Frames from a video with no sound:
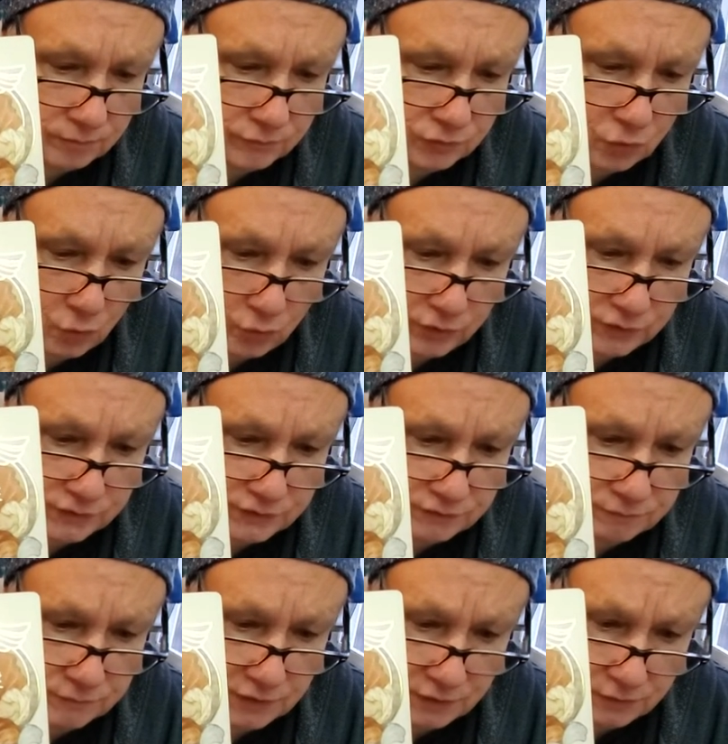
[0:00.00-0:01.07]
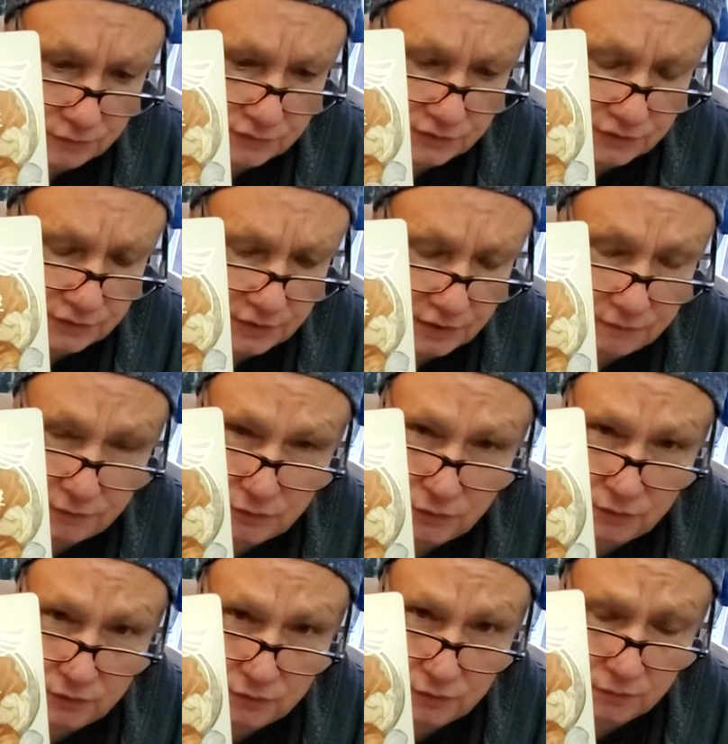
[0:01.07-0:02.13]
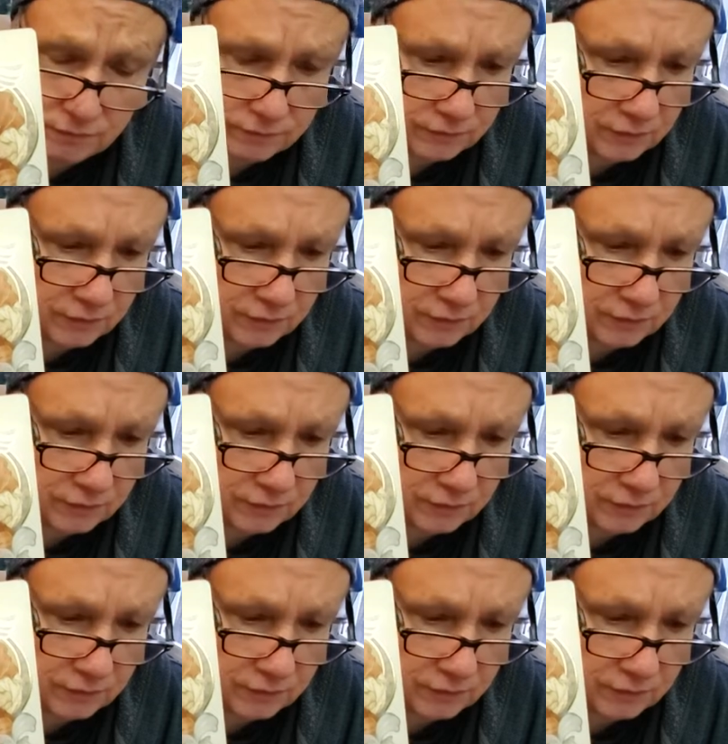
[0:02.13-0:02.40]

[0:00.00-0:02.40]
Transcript: Taurus energy, heaven on earth,